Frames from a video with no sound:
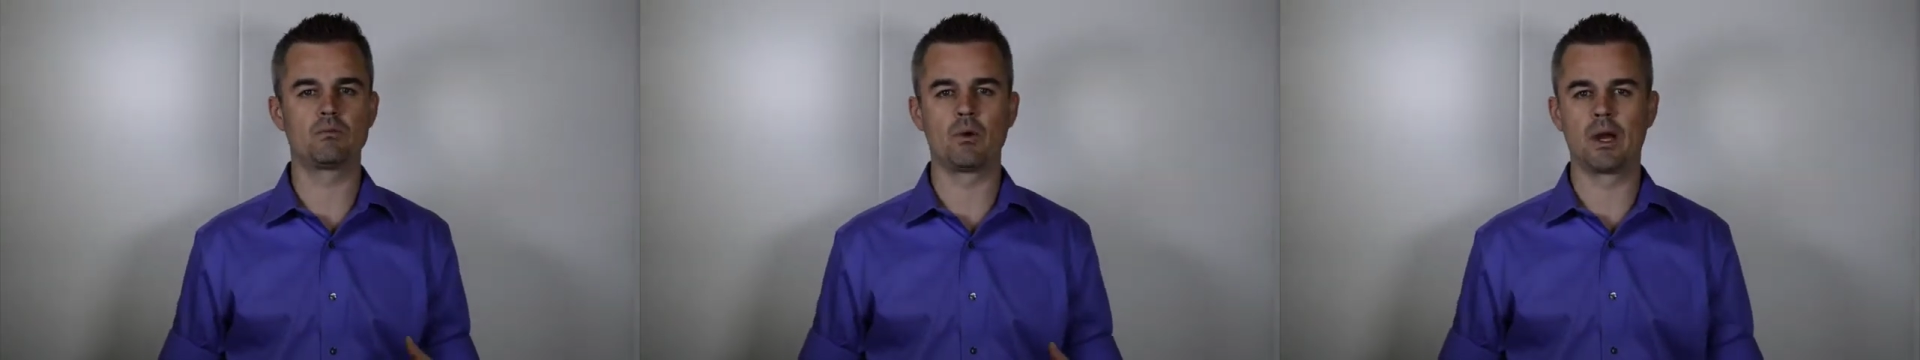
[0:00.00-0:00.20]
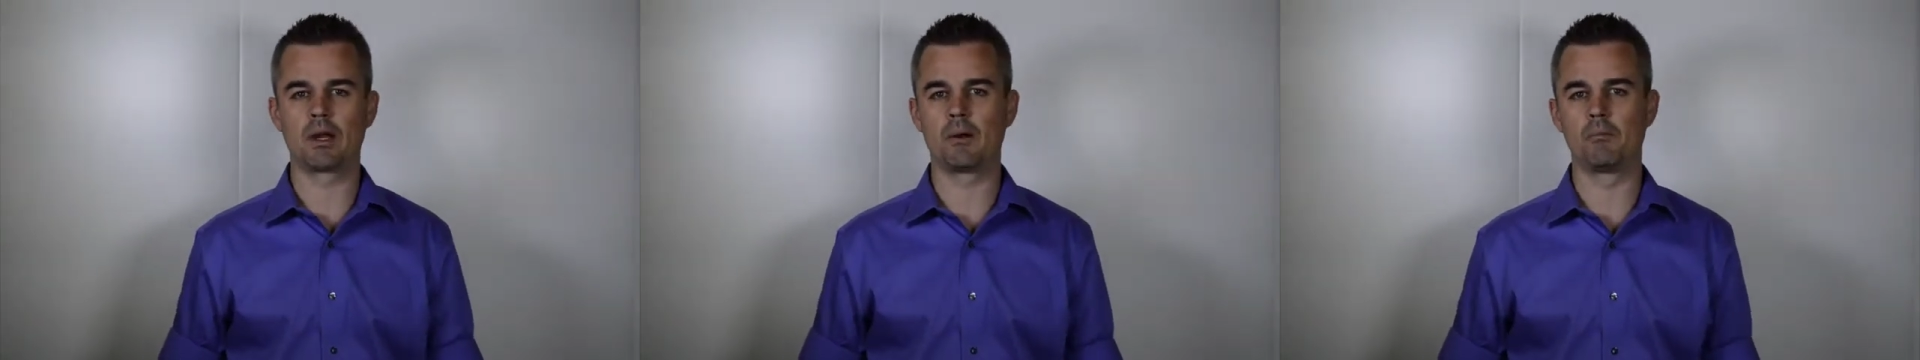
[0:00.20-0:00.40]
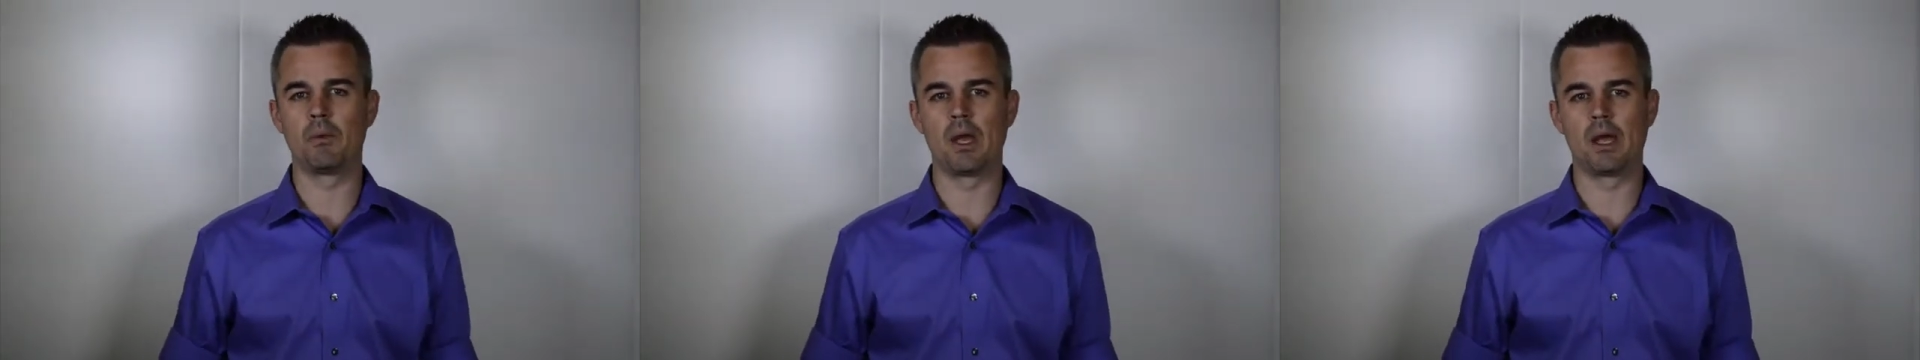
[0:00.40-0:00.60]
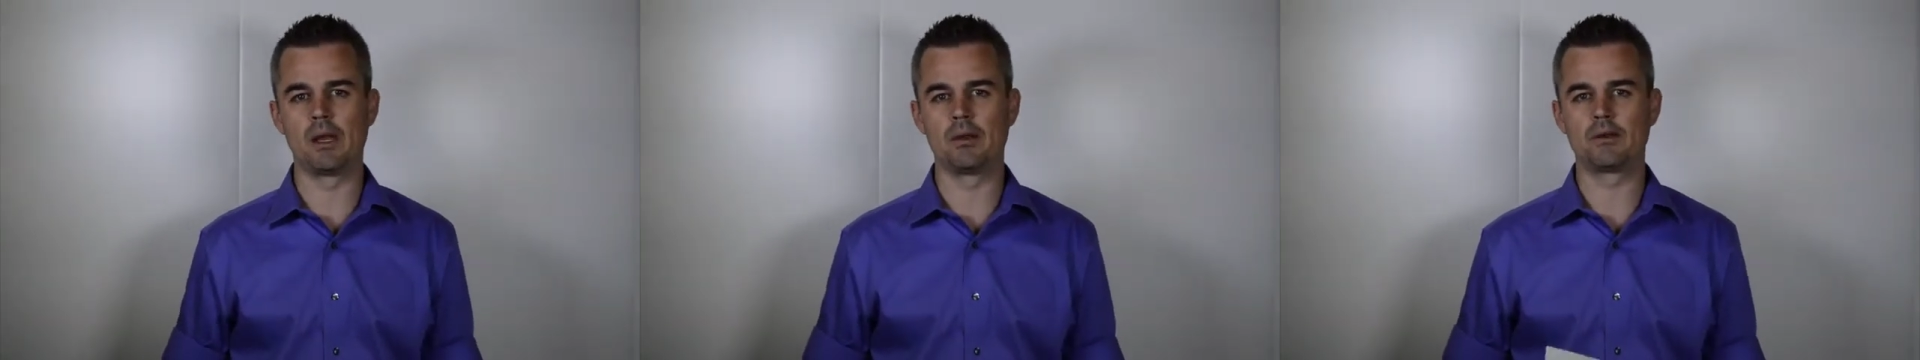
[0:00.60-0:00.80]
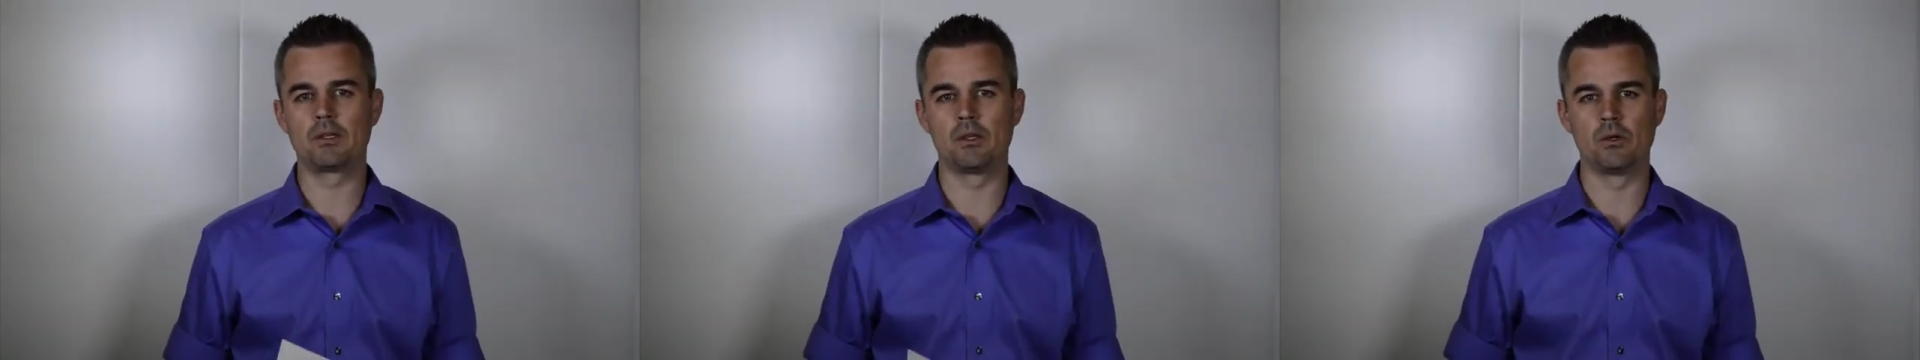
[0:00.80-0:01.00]

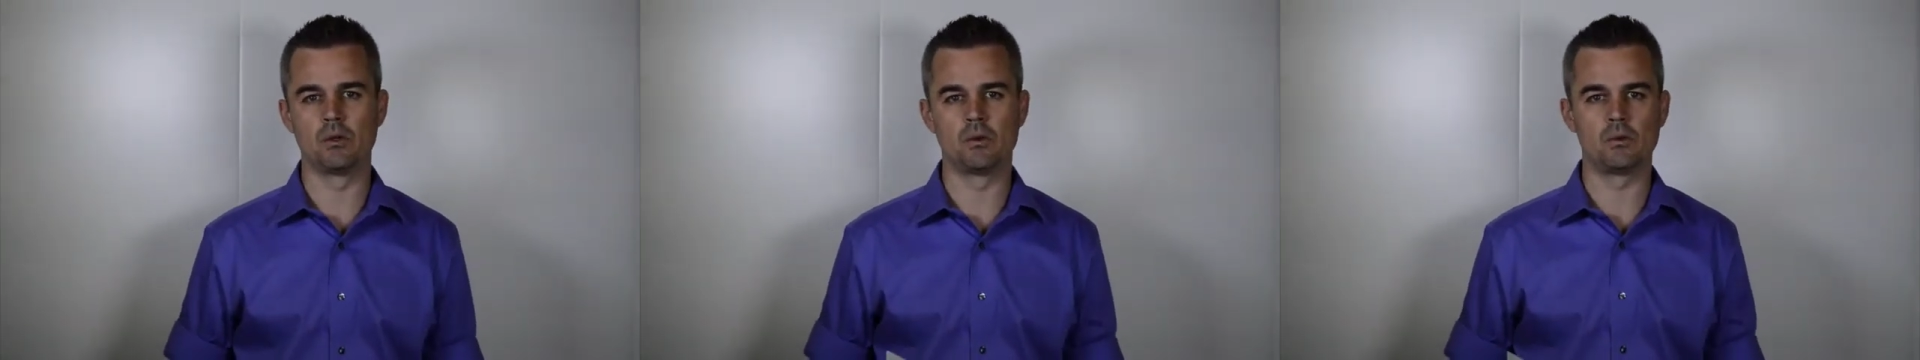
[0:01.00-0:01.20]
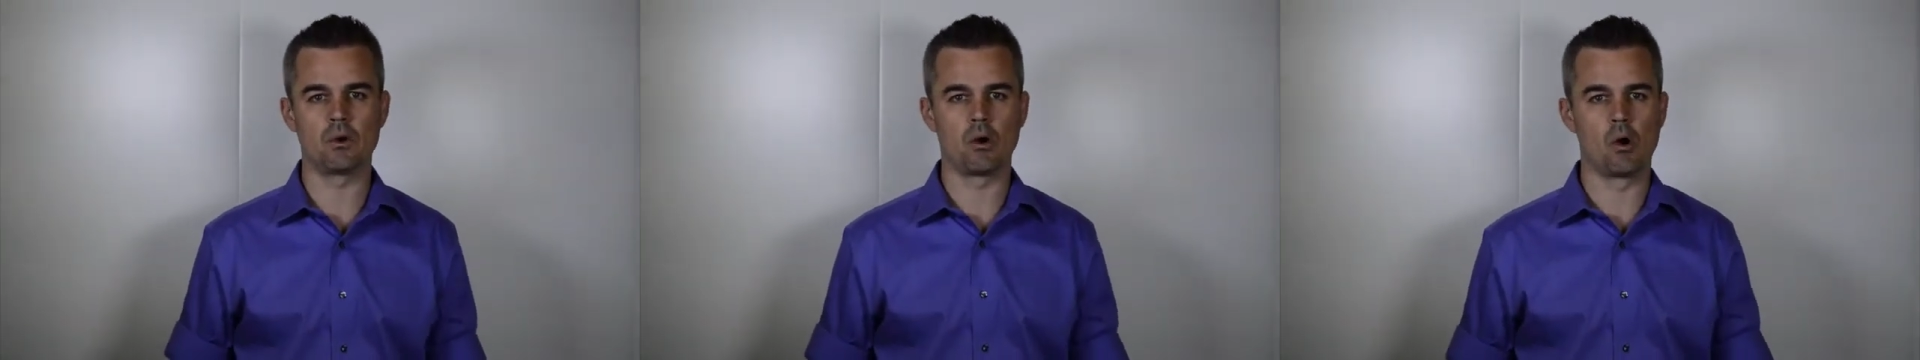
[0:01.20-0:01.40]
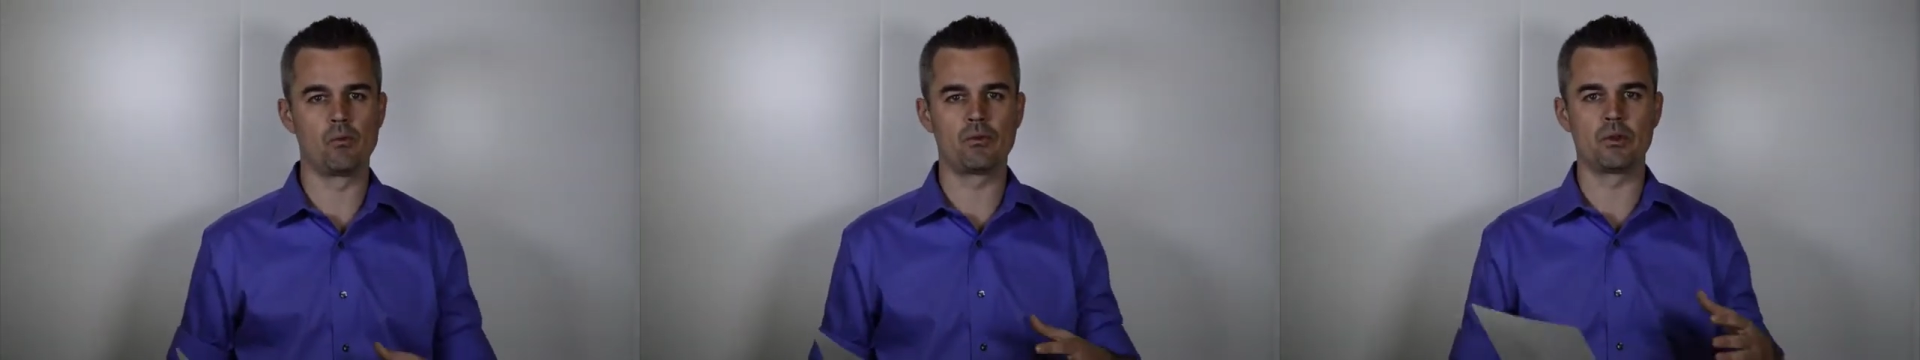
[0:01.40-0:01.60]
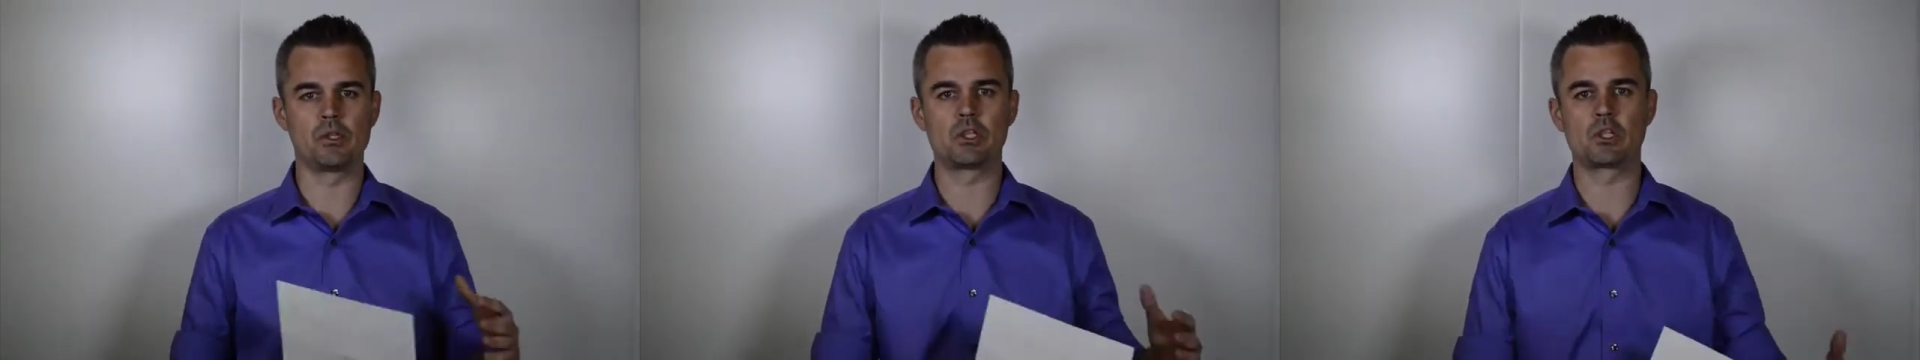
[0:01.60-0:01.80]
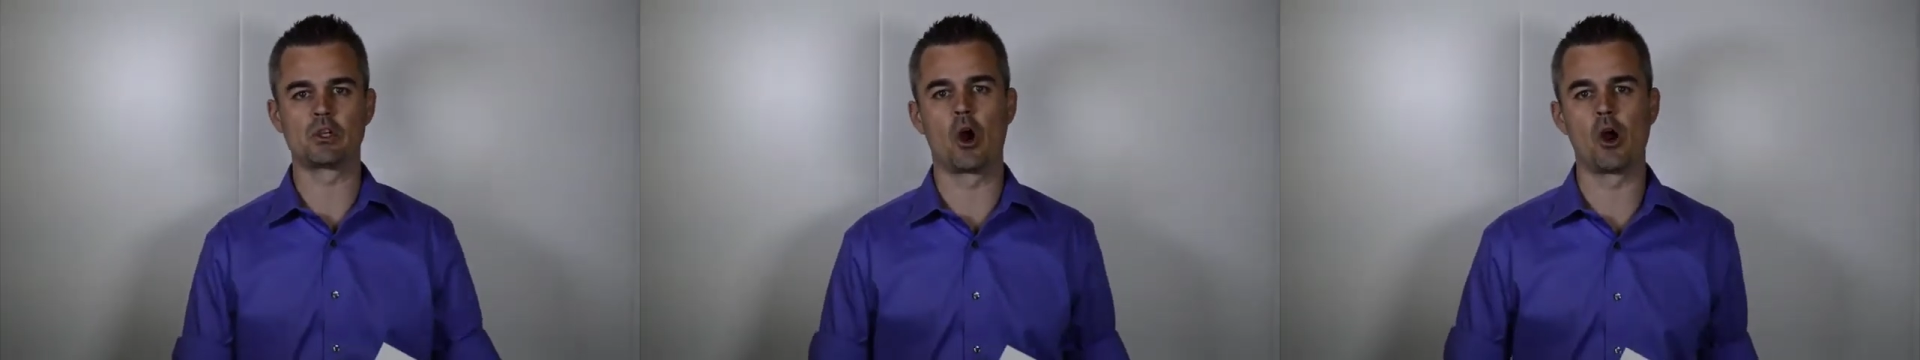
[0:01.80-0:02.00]
recommend to hopefully
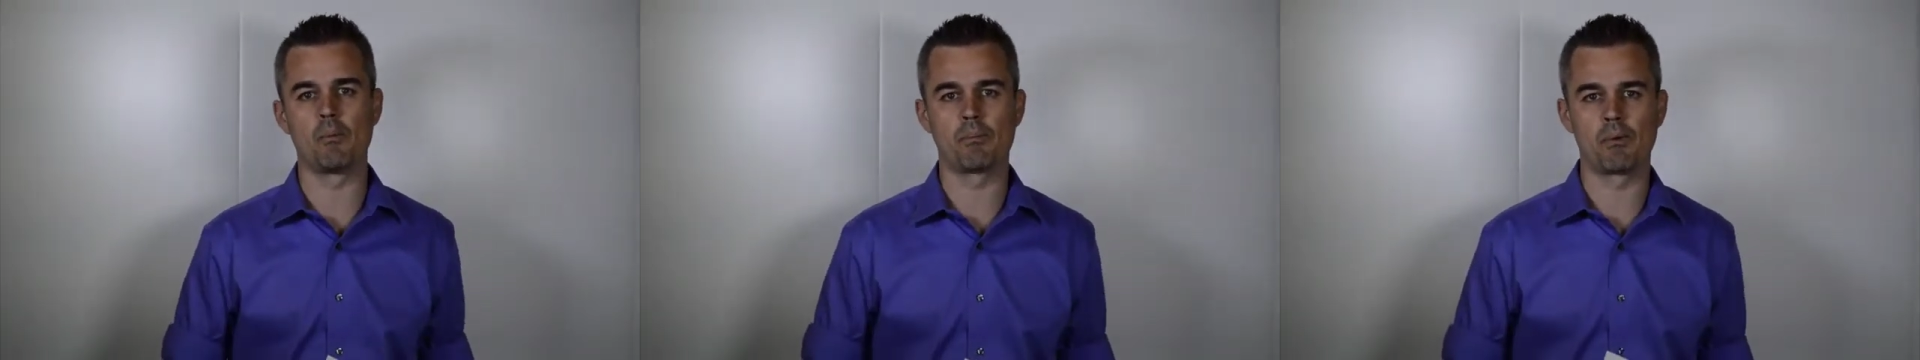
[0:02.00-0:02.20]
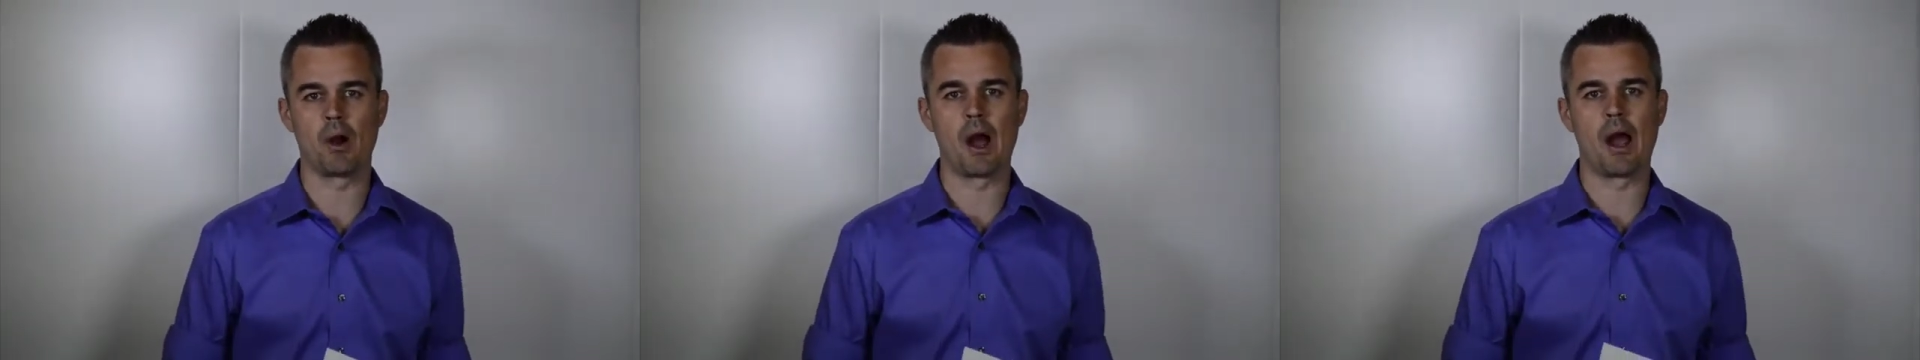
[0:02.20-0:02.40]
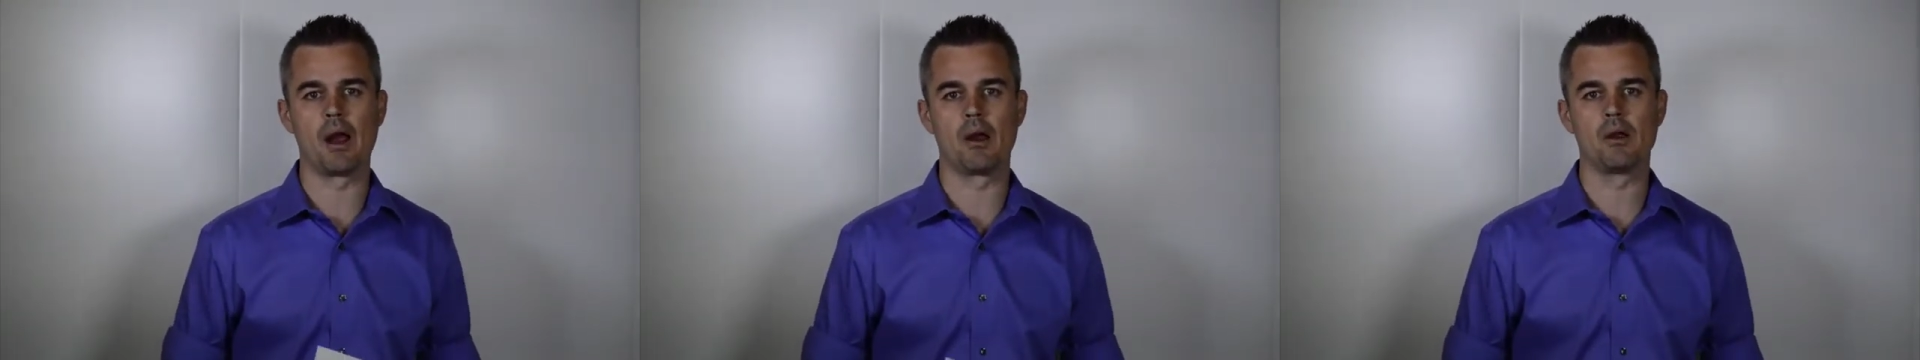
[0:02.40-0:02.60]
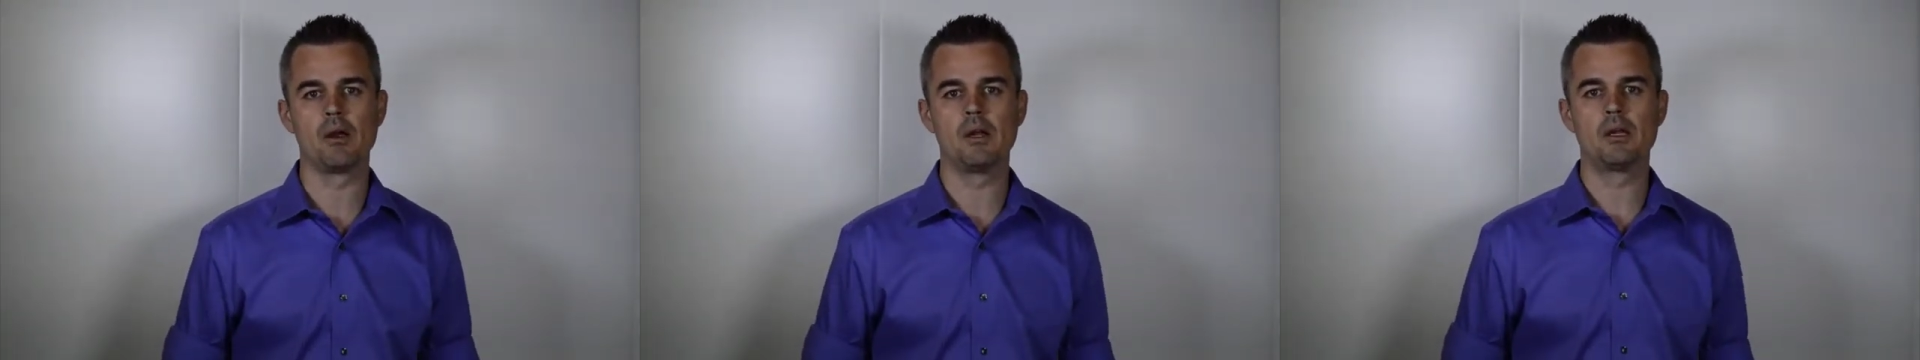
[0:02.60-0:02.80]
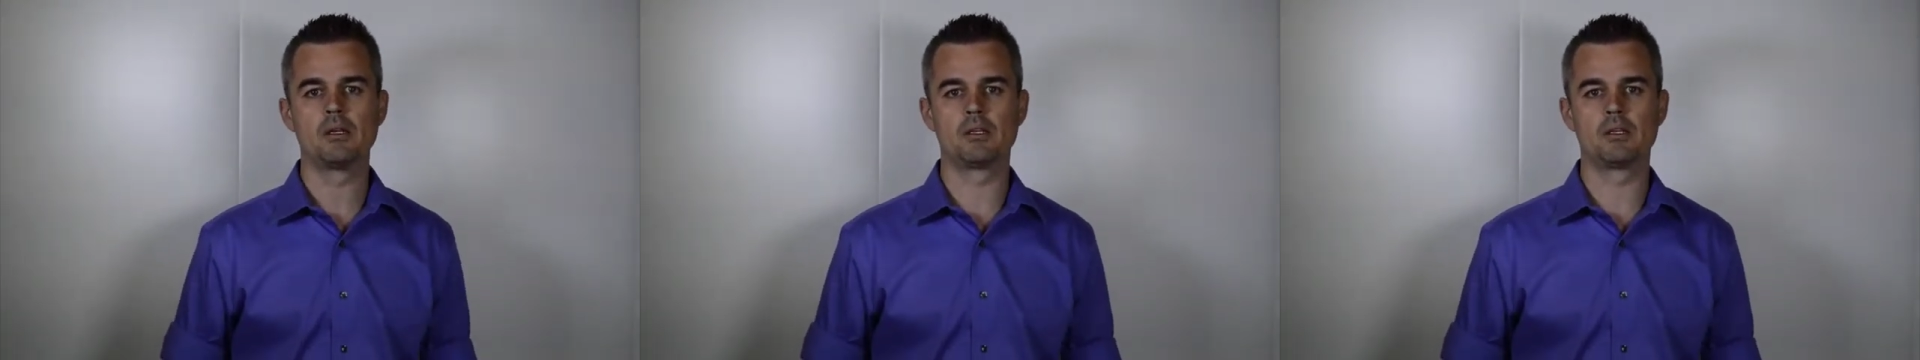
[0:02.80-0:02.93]
start prior